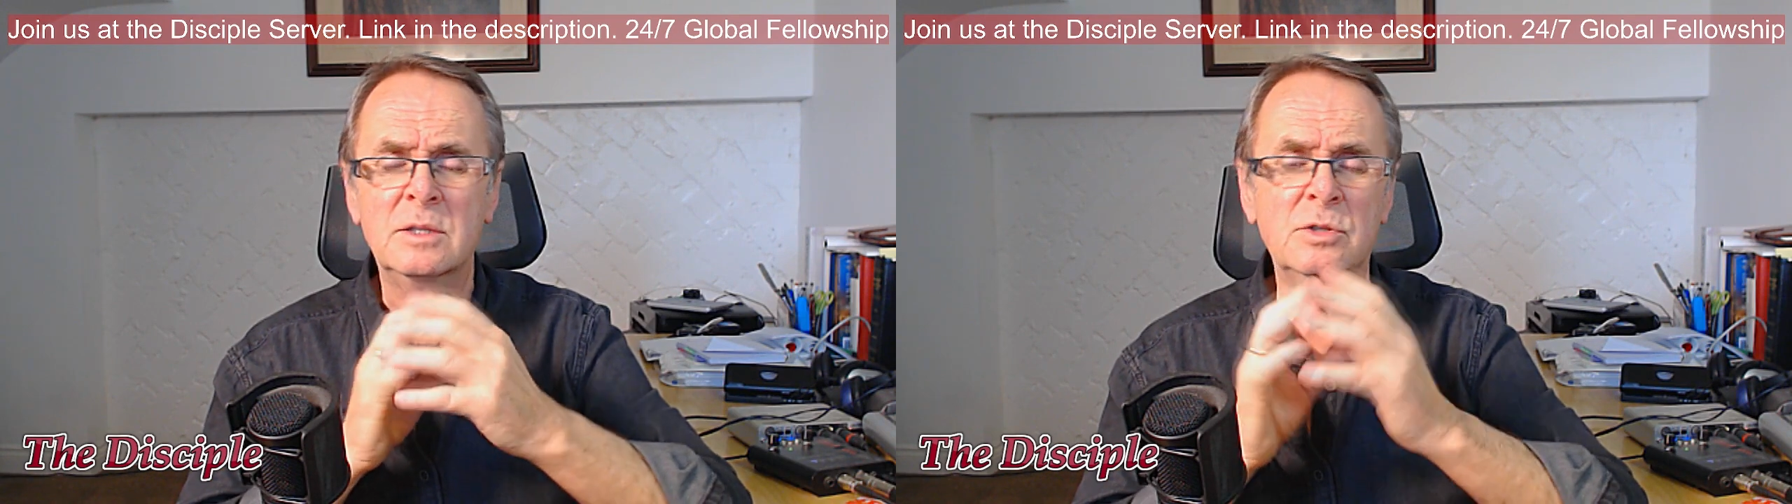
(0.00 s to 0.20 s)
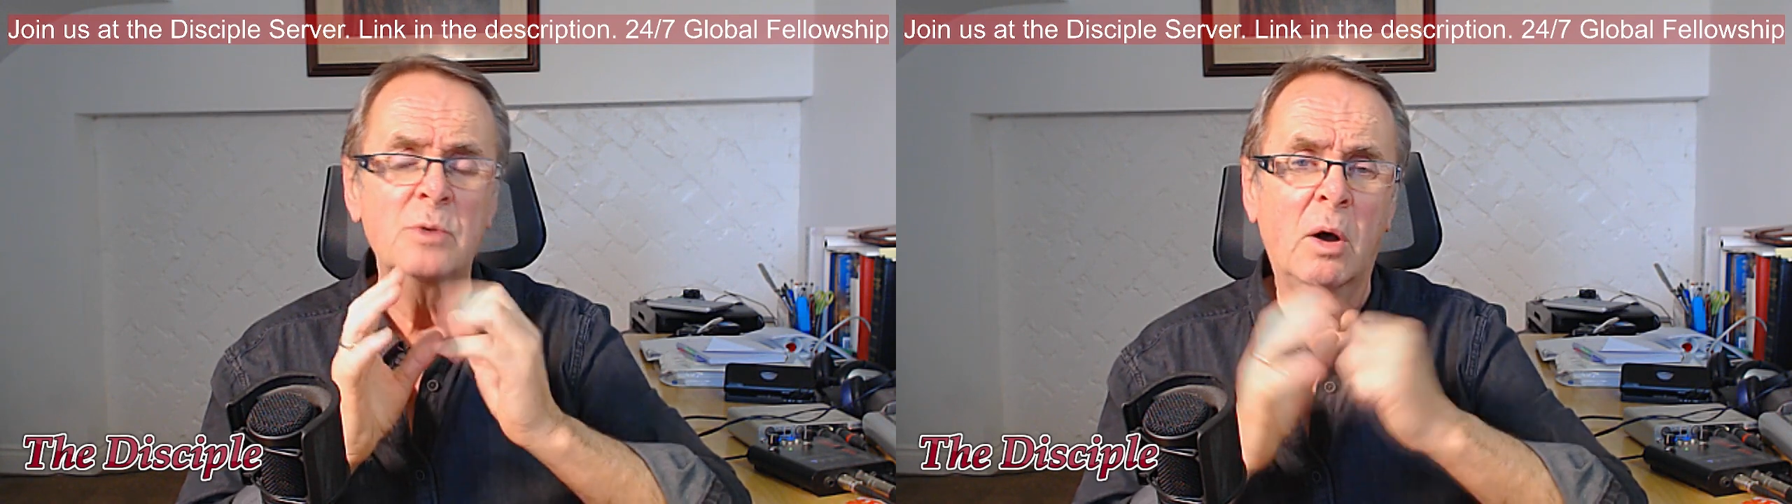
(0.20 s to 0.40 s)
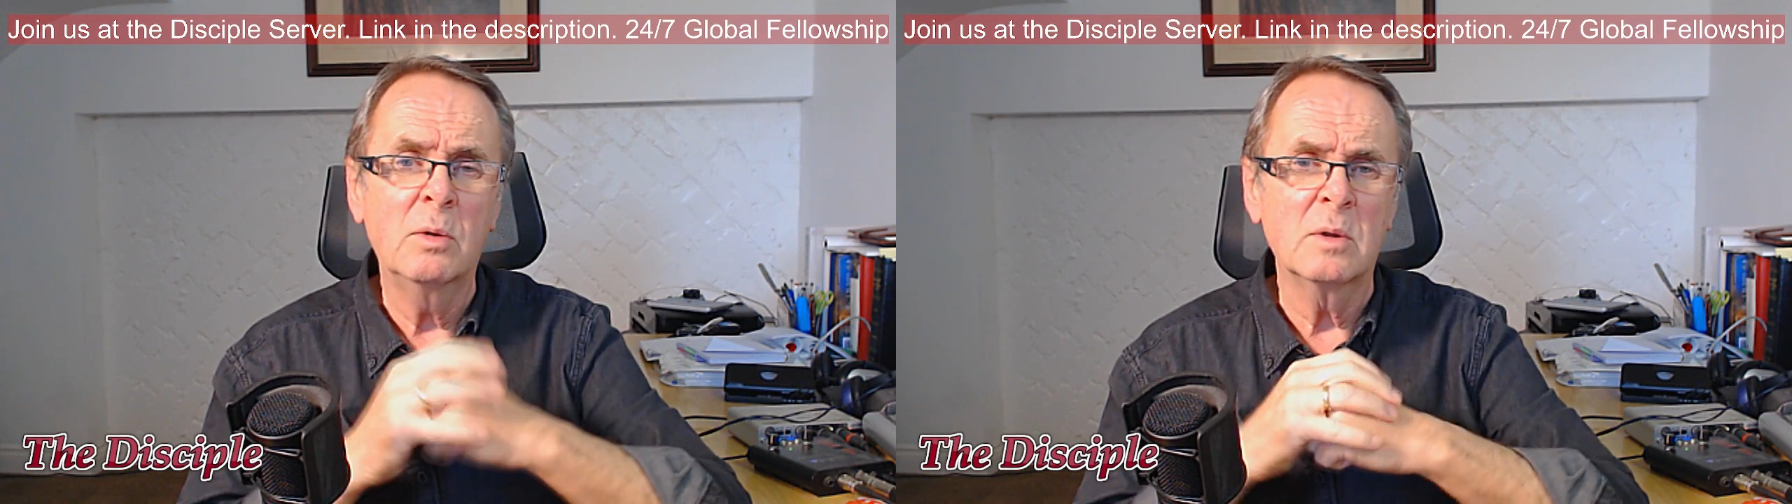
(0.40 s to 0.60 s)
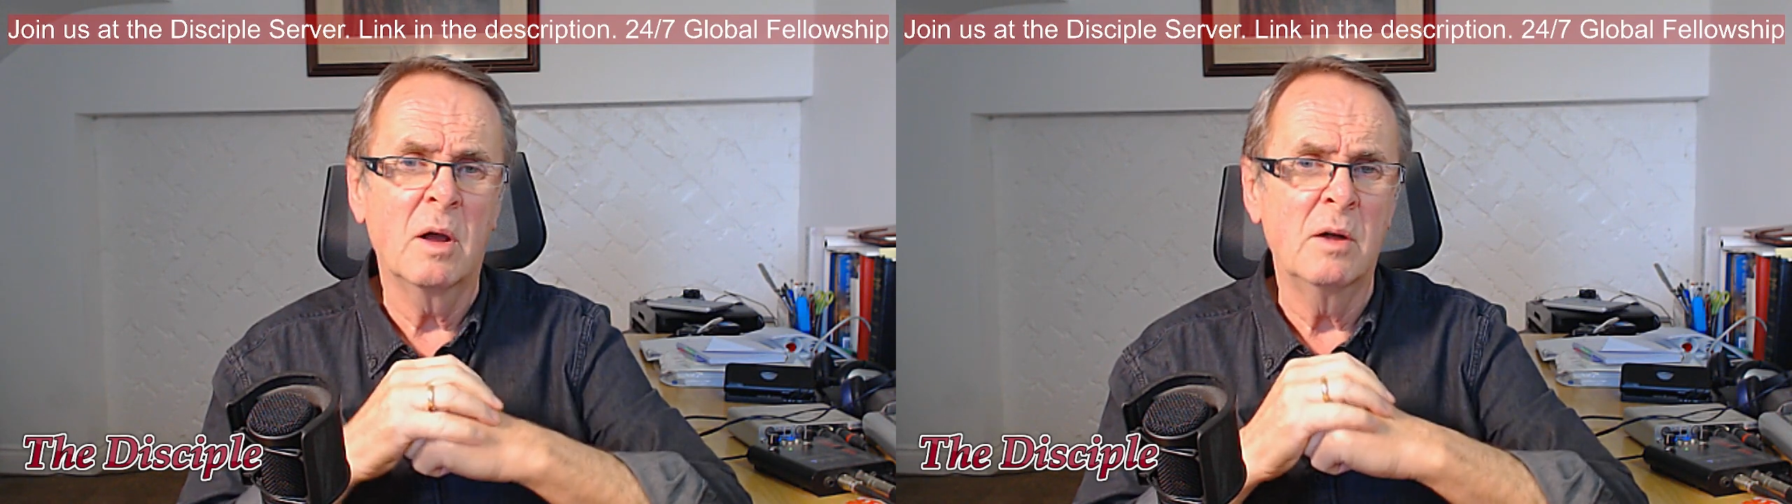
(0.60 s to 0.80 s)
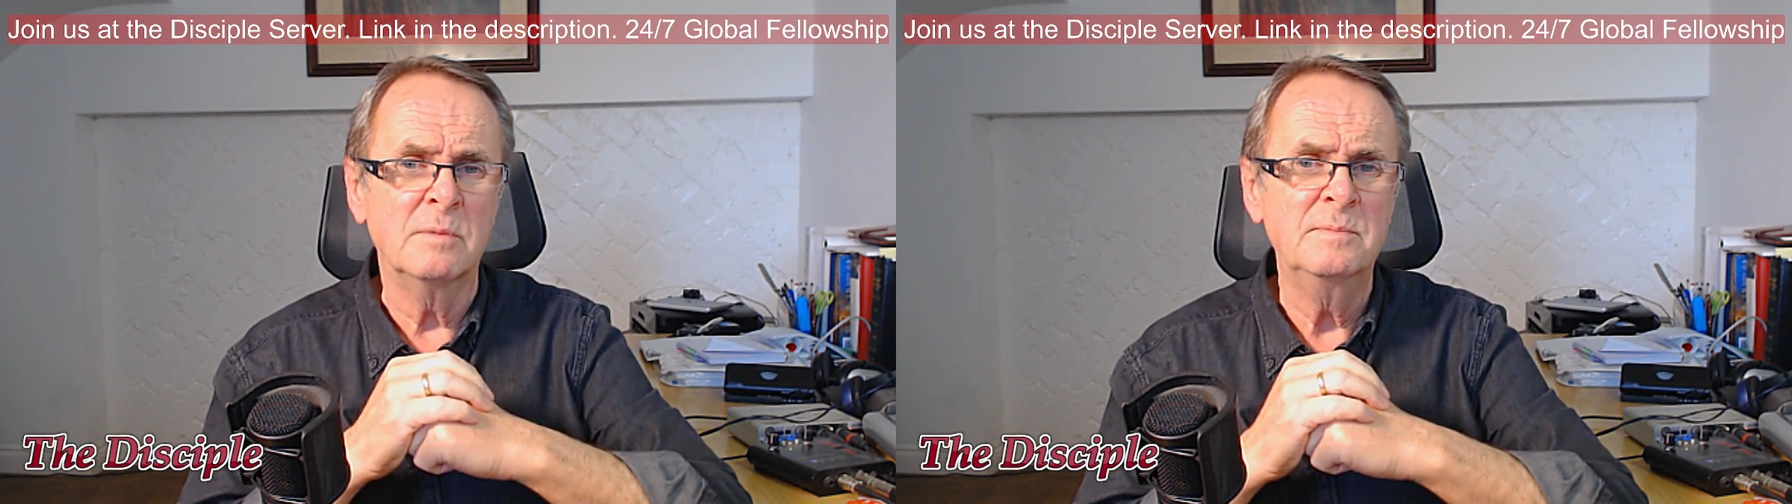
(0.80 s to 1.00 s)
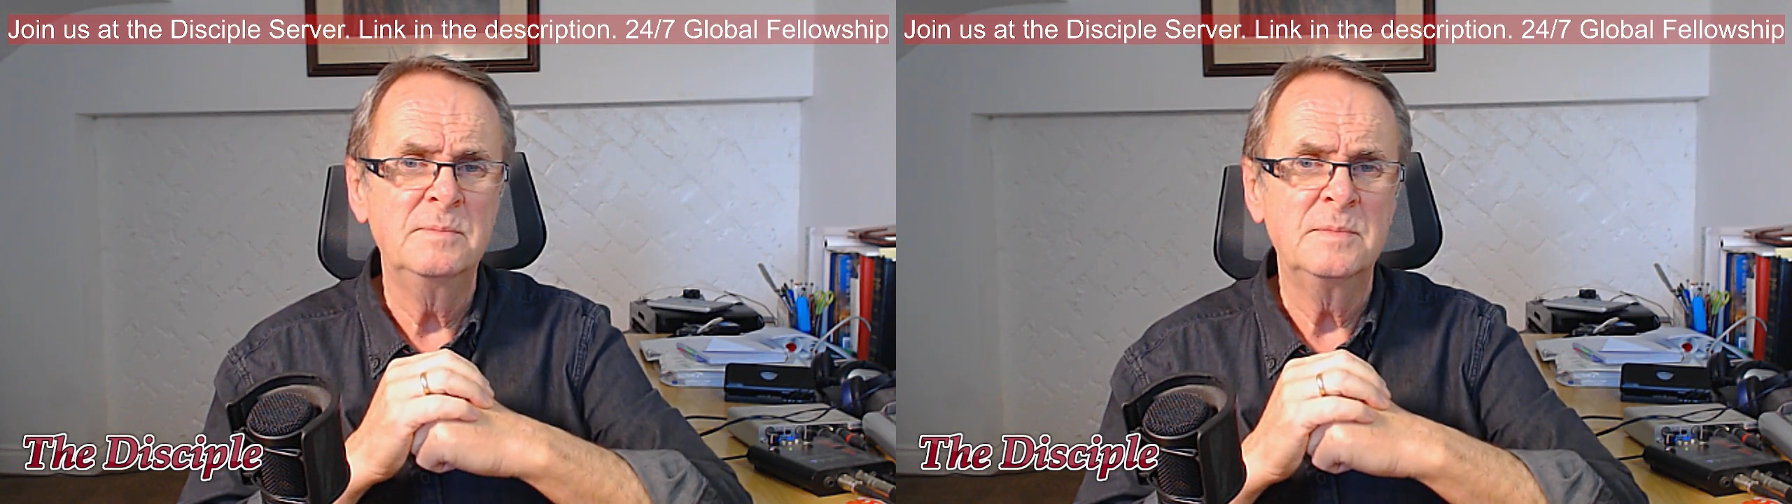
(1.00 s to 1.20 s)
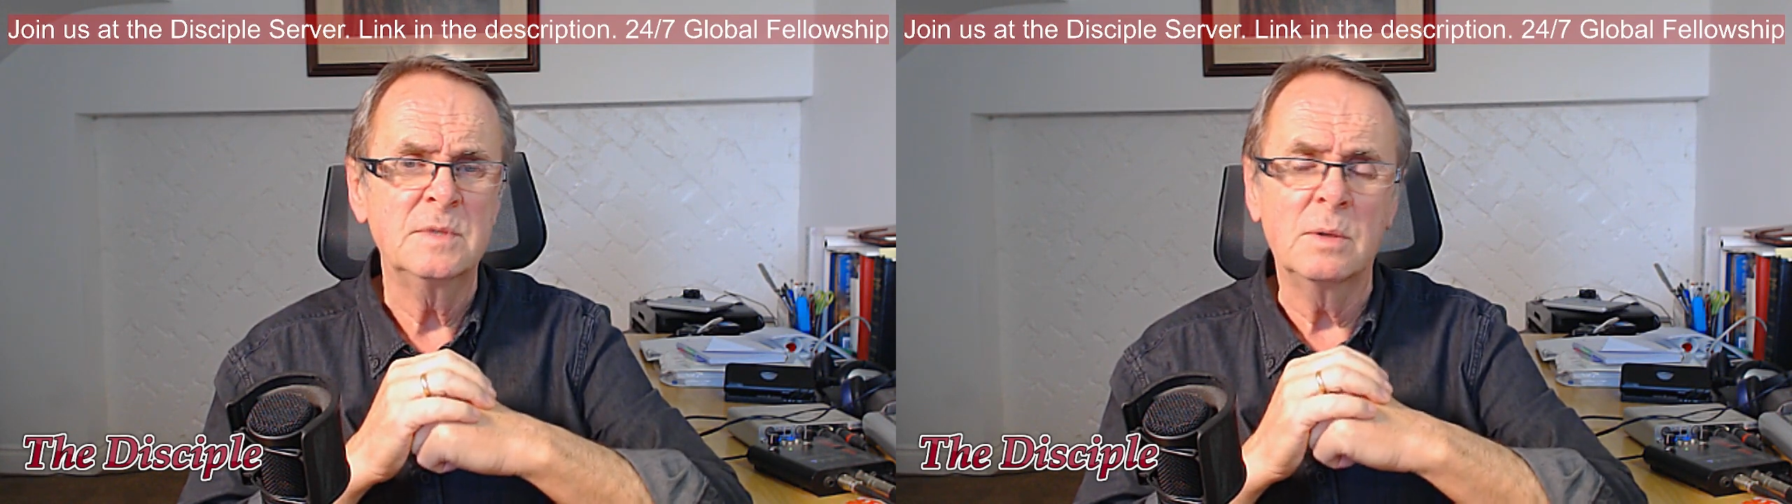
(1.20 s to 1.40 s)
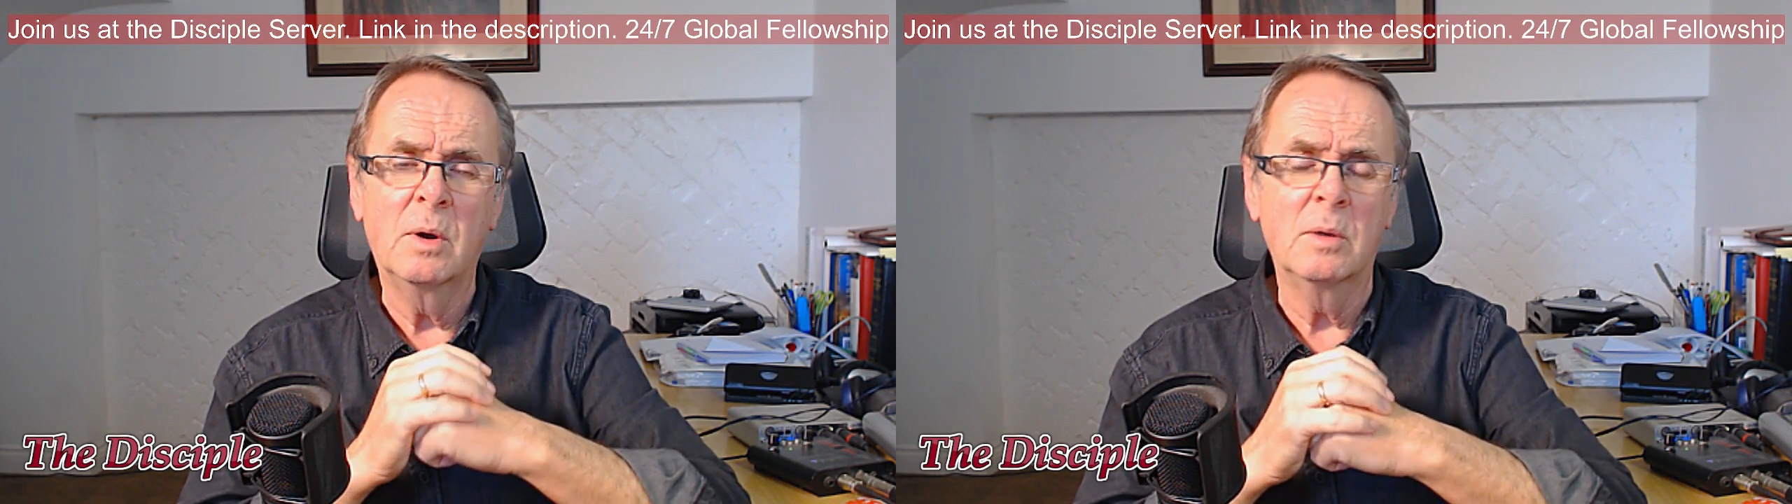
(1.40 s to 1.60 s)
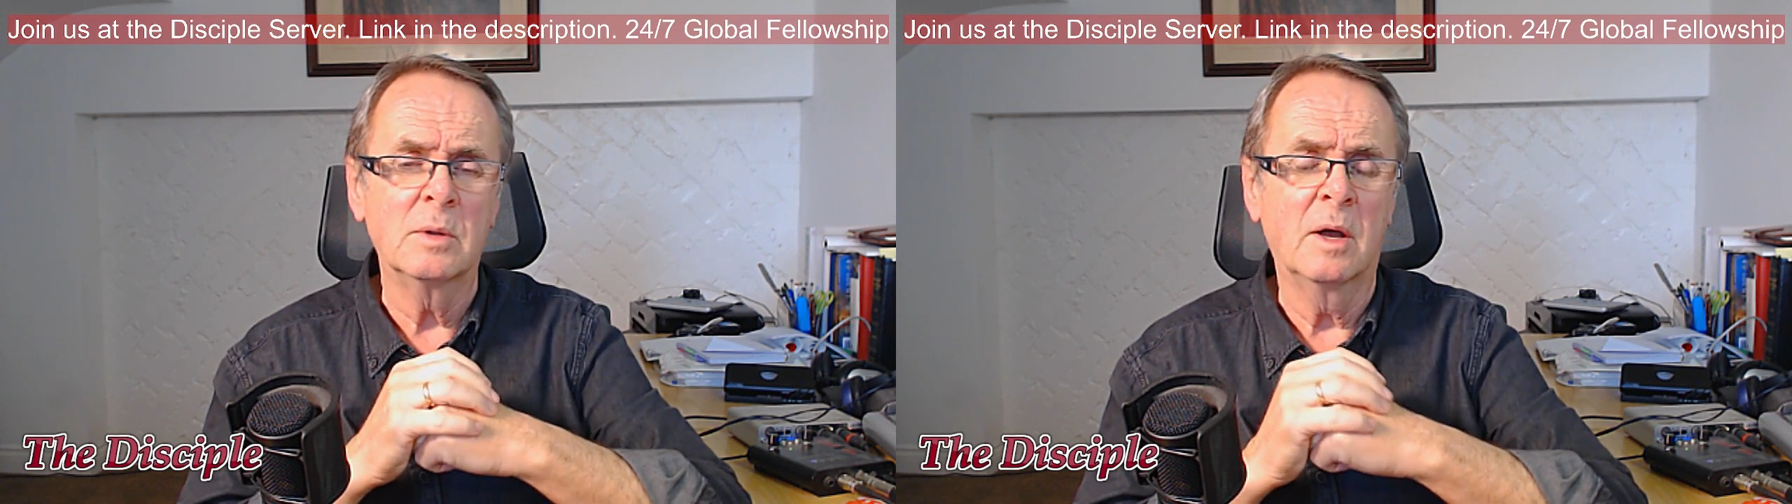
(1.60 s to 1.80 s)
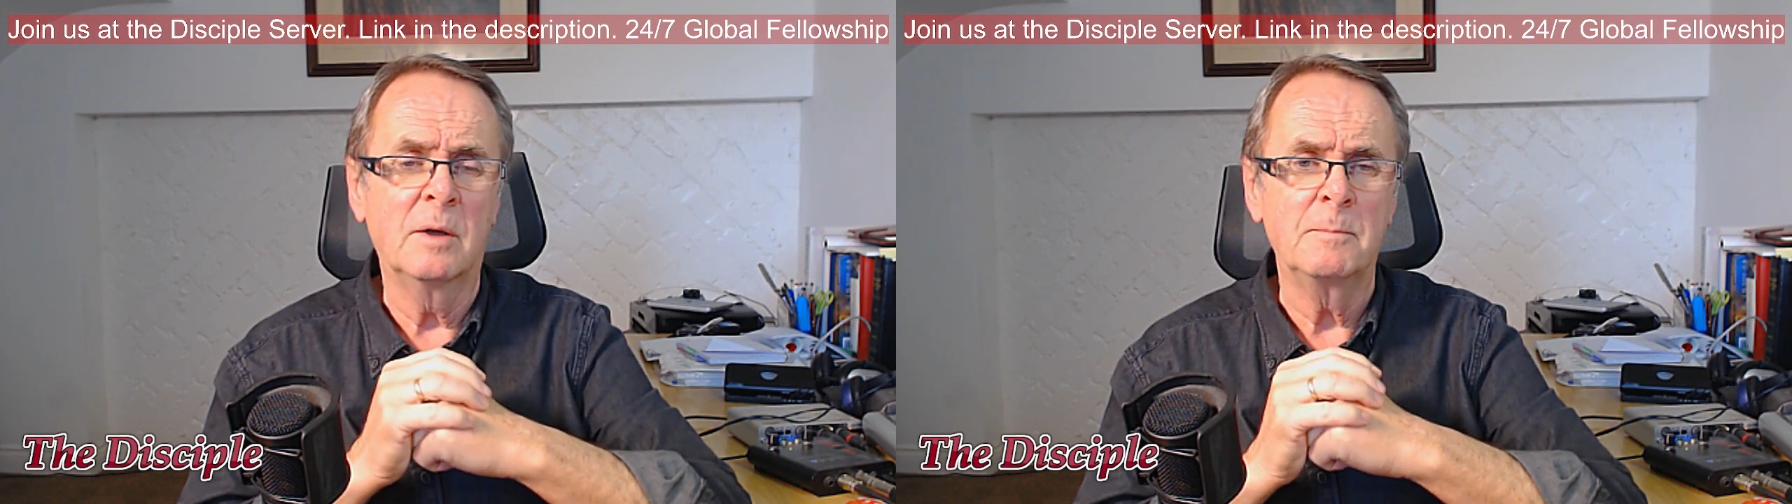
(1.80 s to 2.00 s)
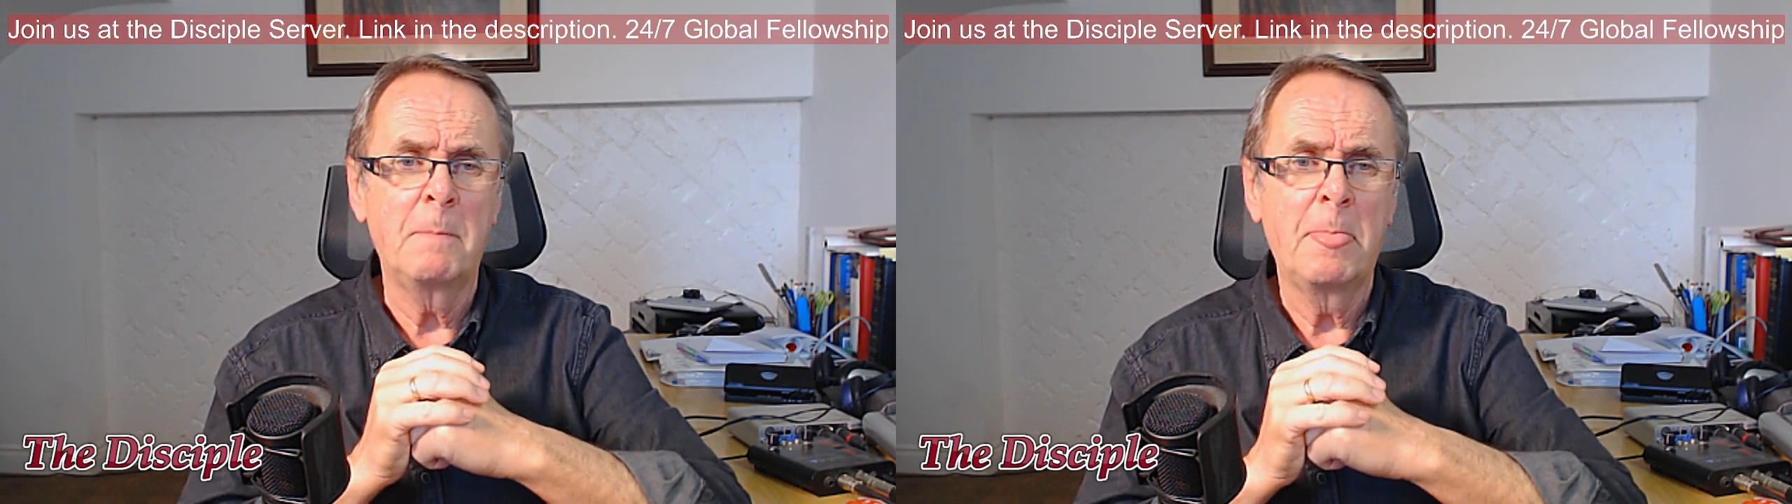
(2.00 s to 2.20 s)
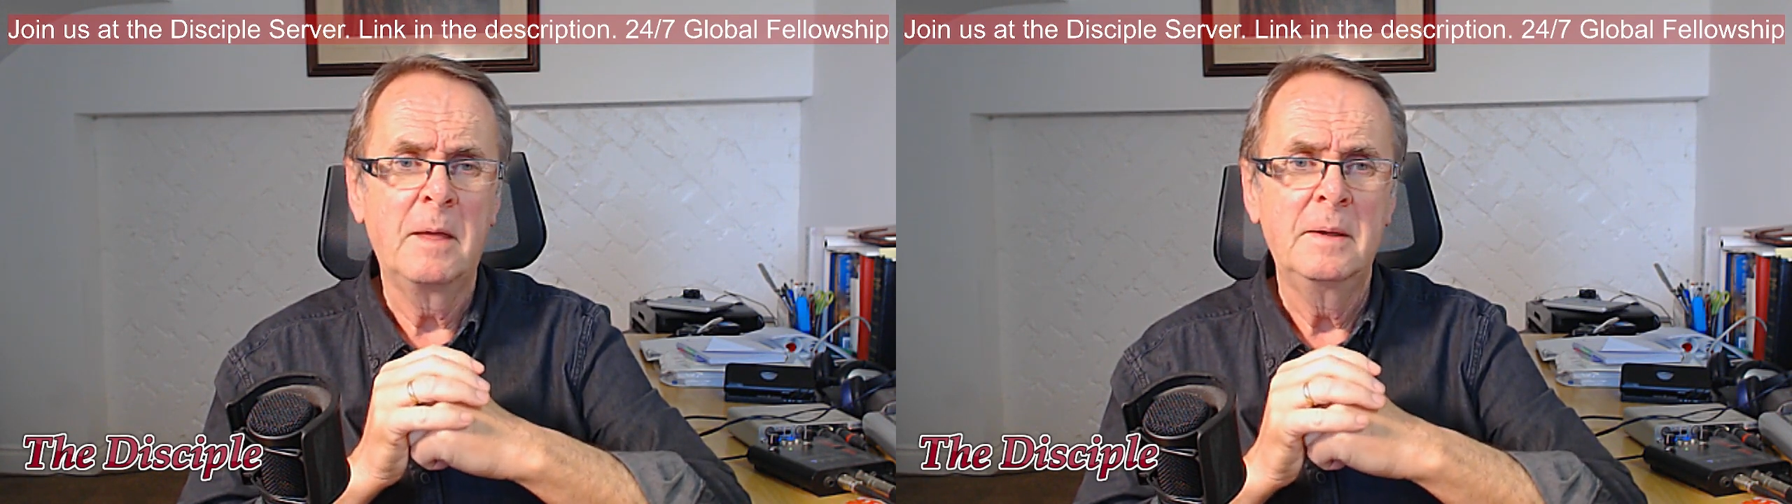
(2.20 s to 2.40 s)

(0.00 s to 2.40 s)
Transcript: Do hold on. Do hold on.